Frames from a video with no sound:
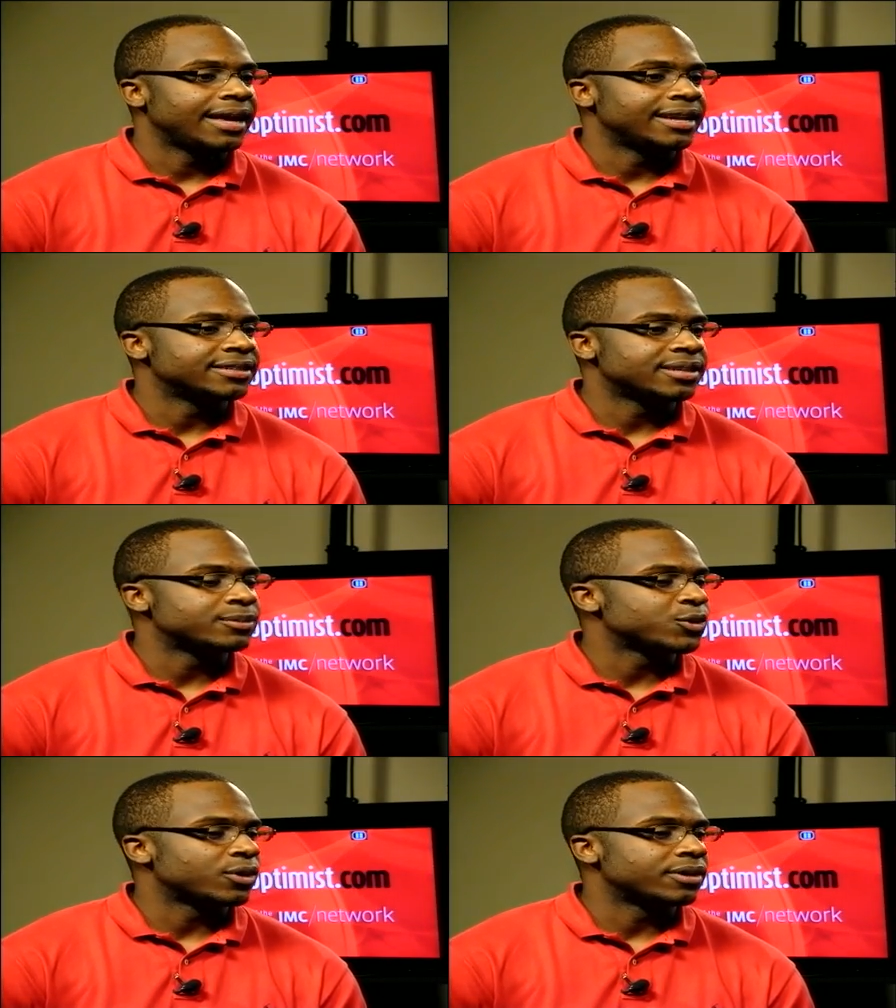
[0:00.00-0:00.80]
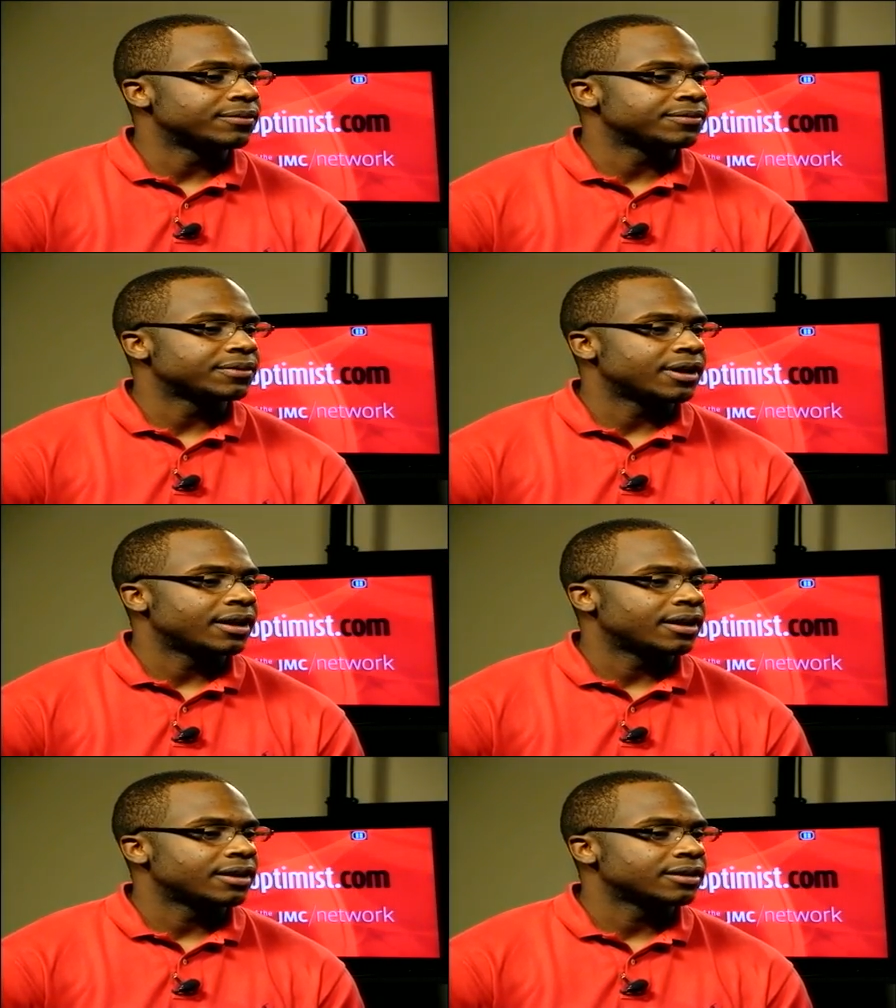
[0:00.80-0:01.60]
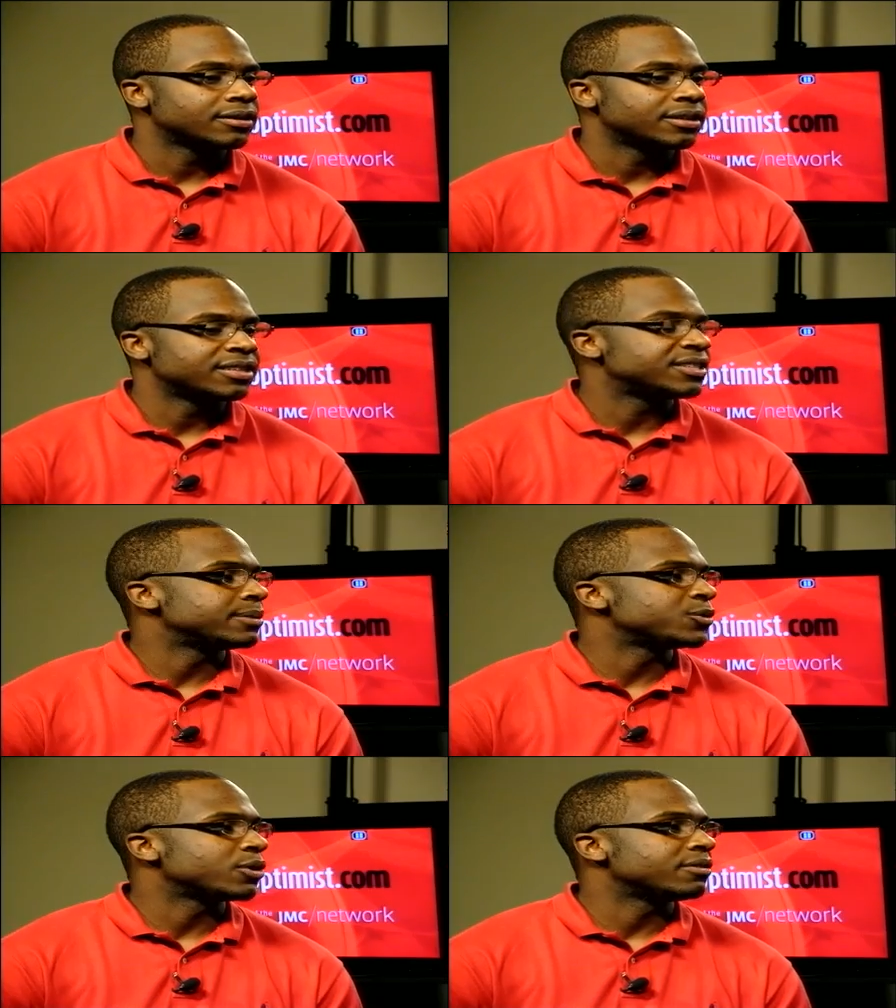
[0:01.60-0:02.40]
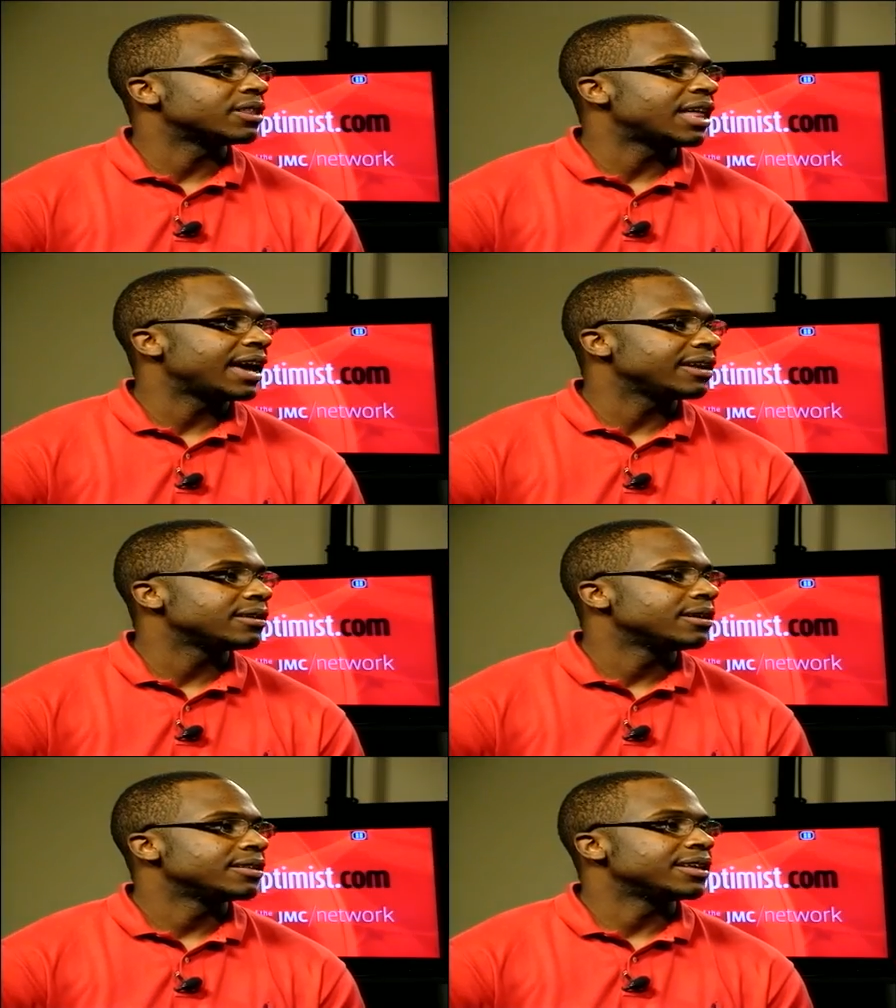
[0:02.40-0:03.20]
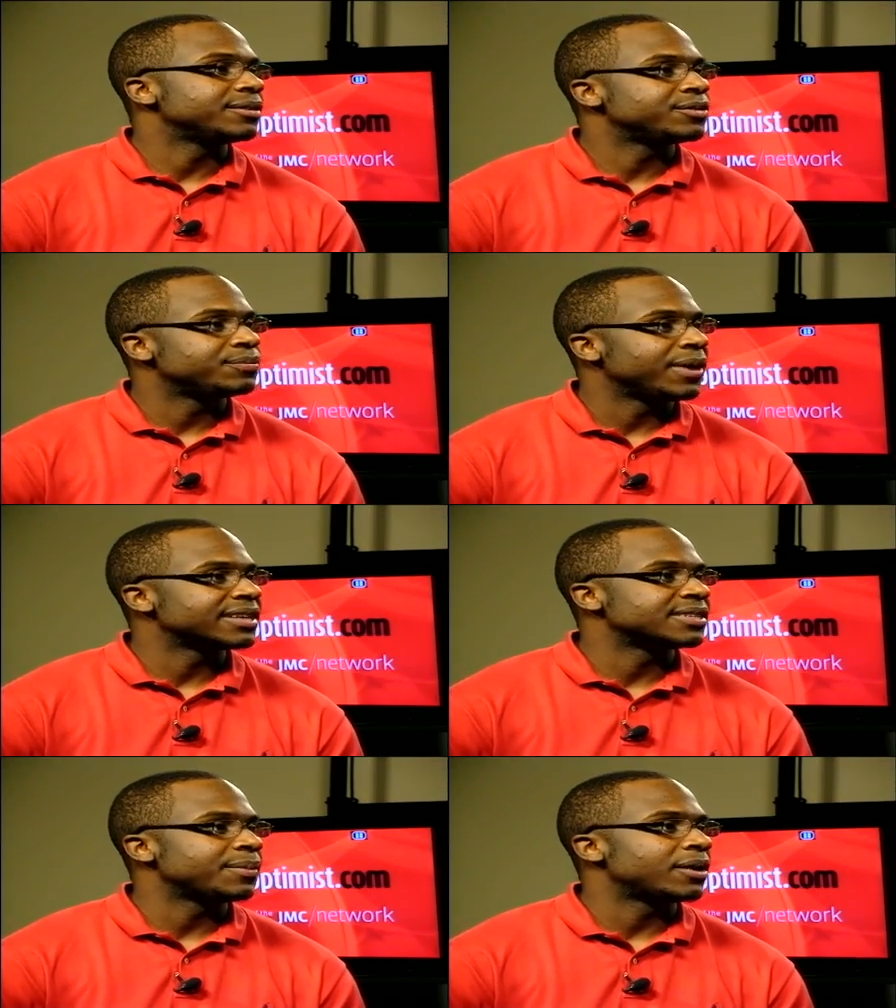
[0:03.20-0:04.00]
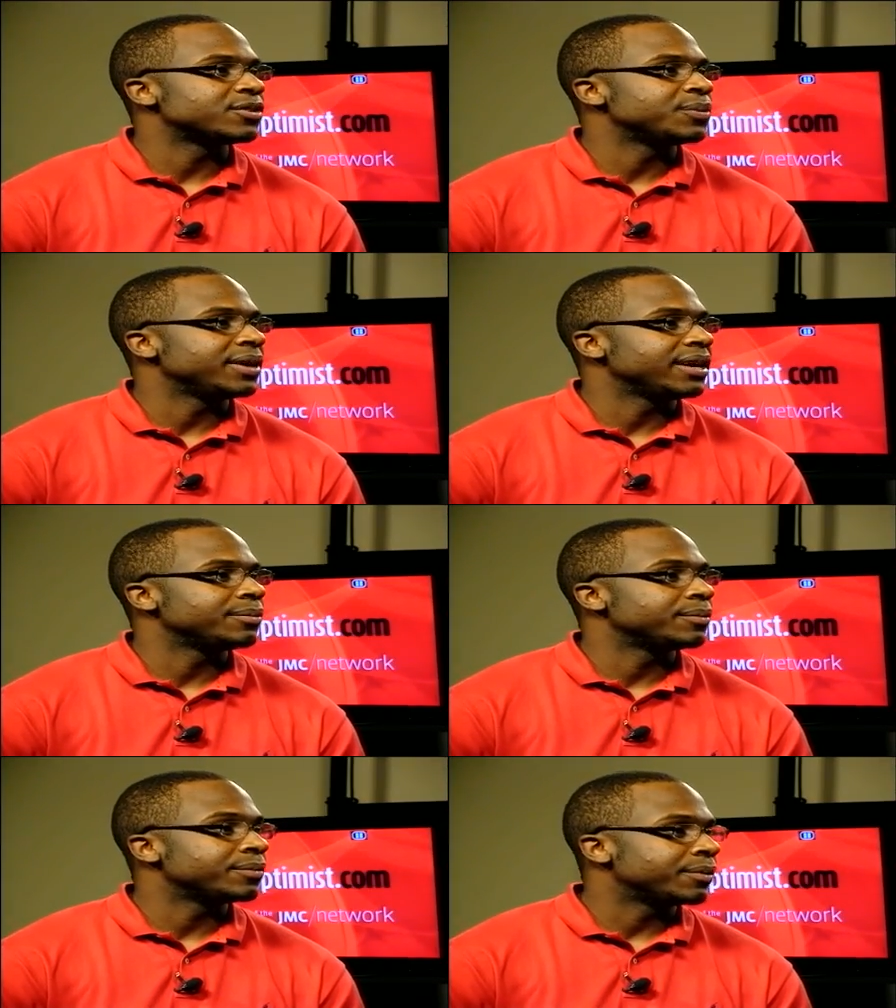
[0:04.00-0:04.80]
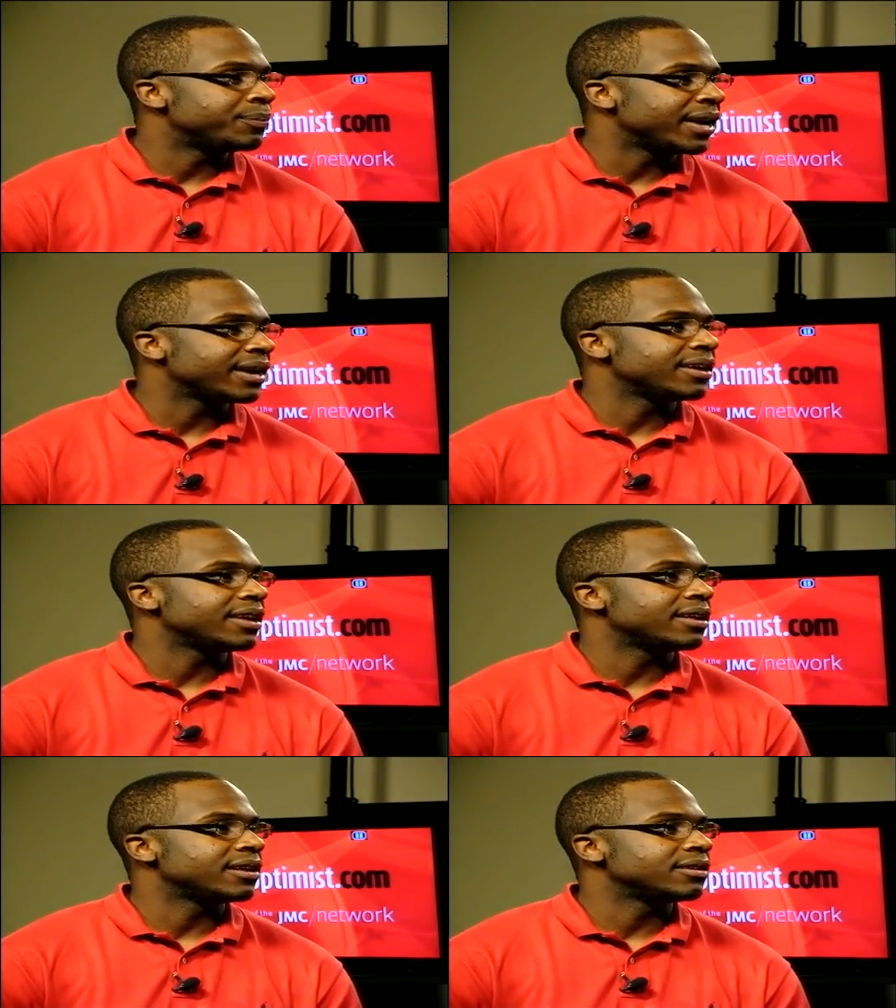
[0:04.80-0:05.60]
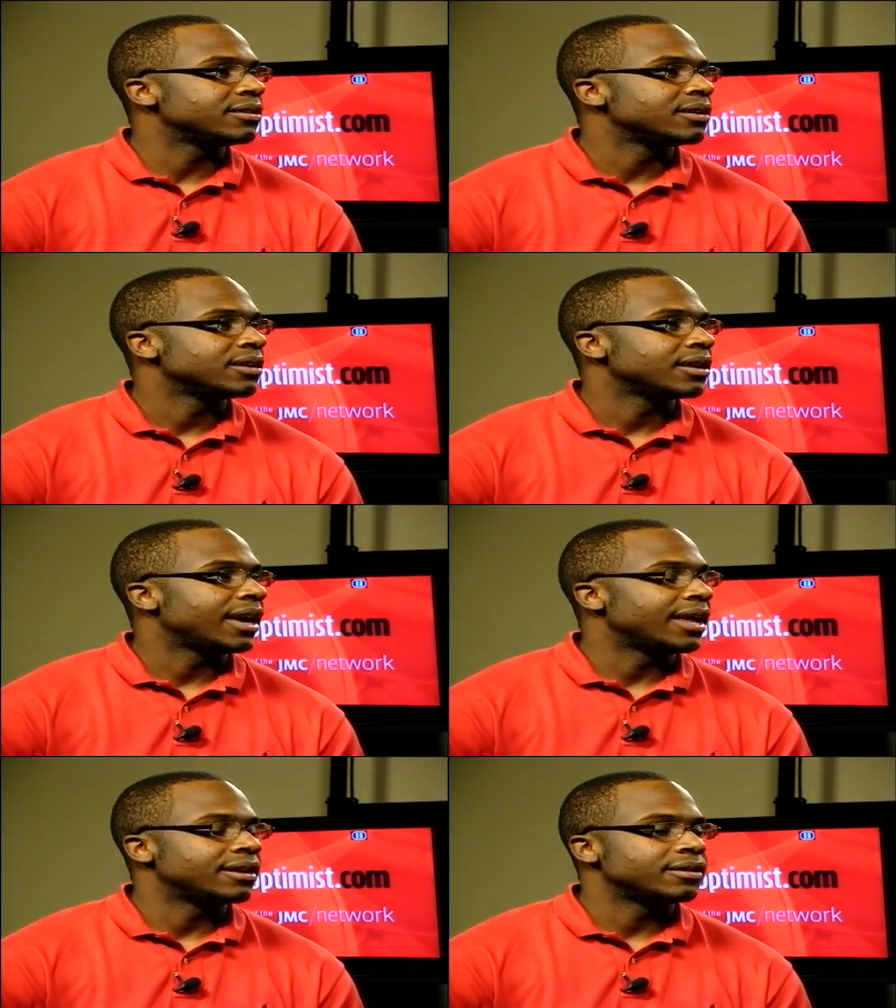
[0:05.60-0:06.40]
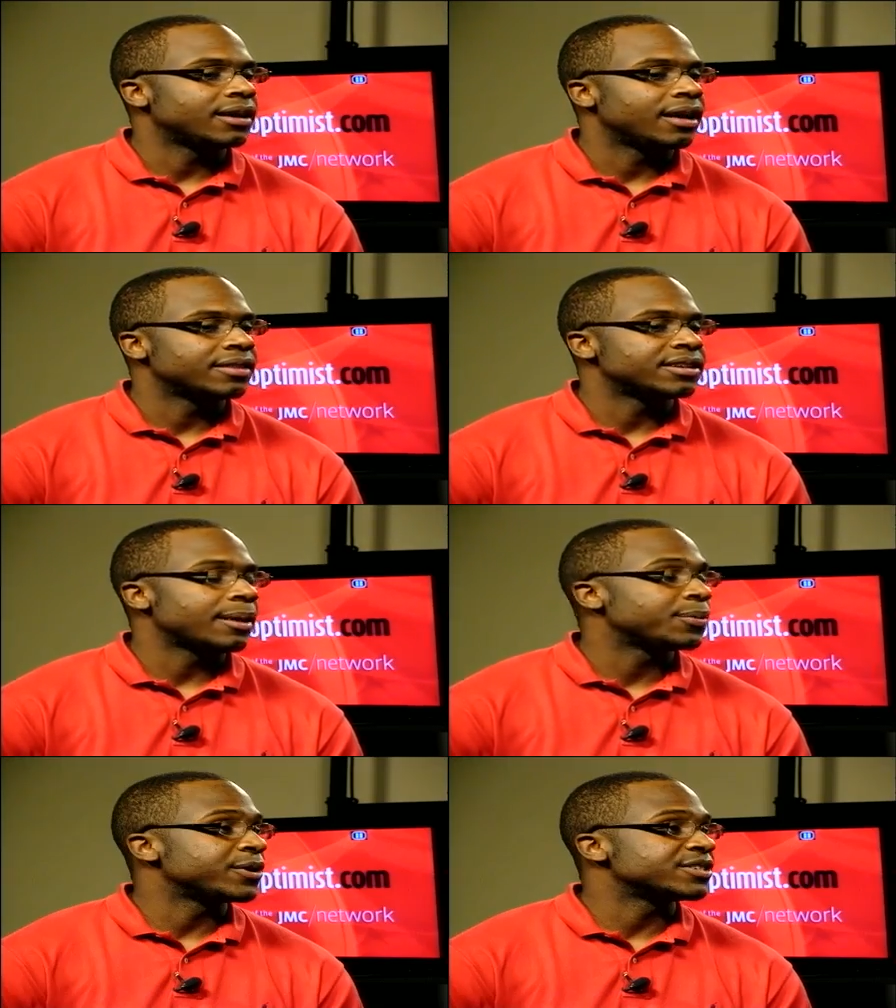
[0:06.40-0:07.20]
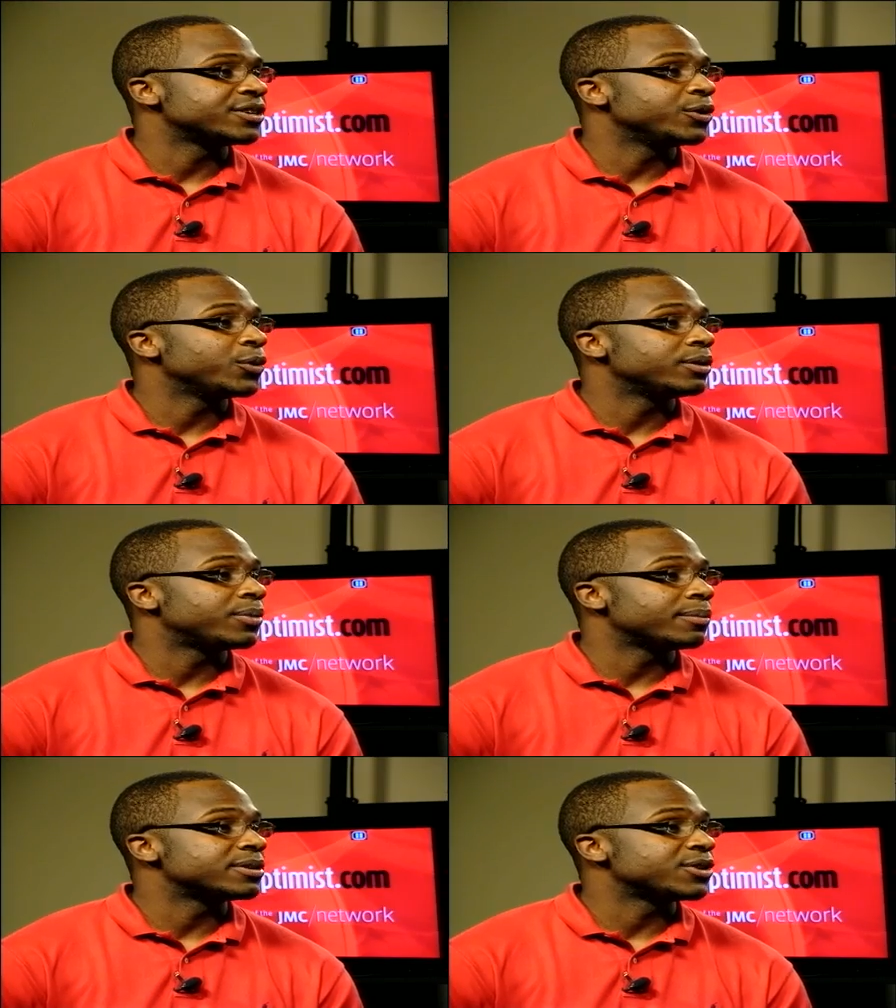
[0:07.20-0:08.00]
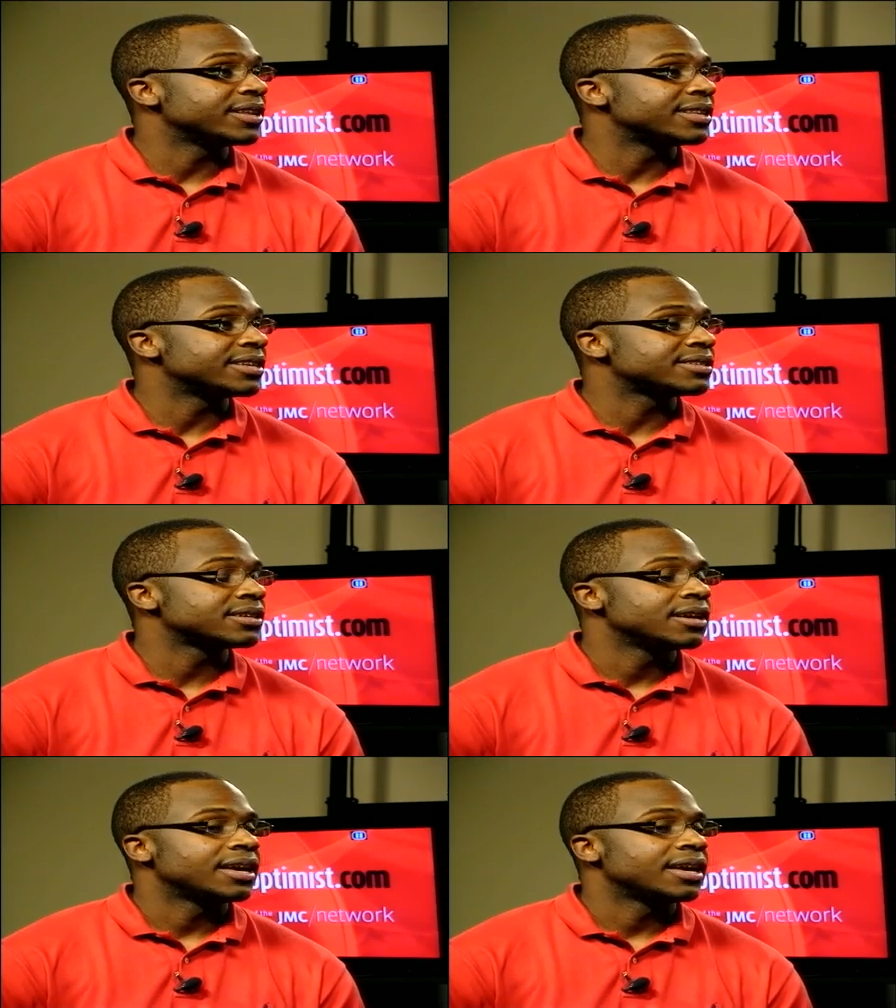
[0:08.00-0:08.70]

some sort of a light that makes them out to be bigoted and the type of person who would perpetrate this.